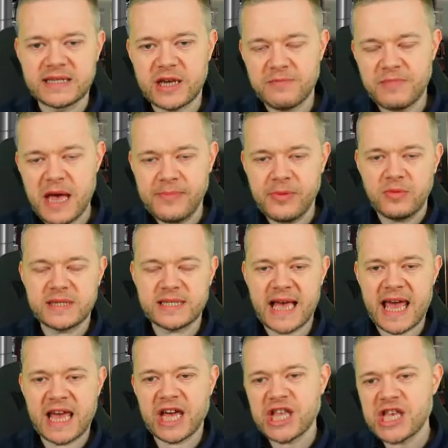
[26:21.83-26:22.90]
So people were
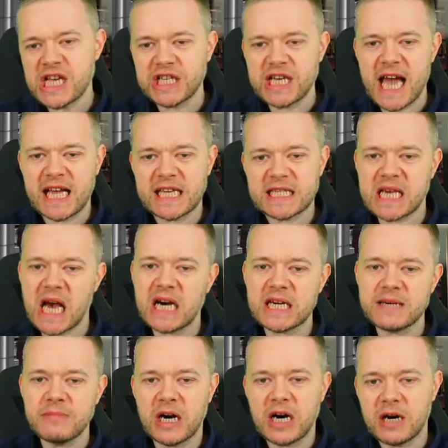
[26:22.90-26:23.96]
saying, can you check Sky
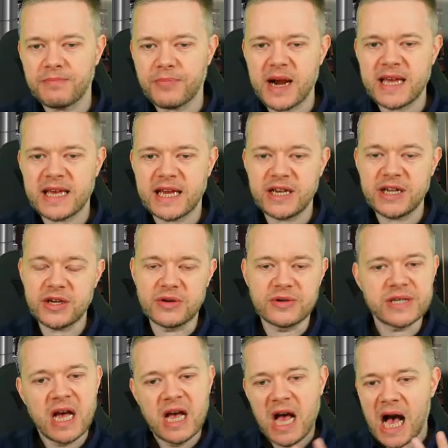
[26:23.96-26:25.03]
Mark? Breaking
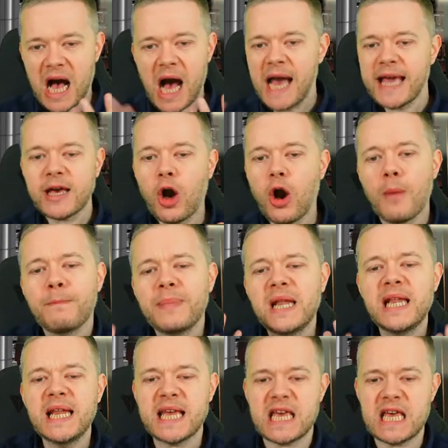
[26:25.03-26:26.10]
news. I can't
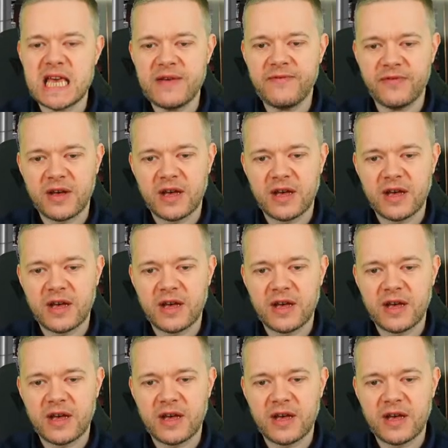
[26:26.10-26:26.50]
believe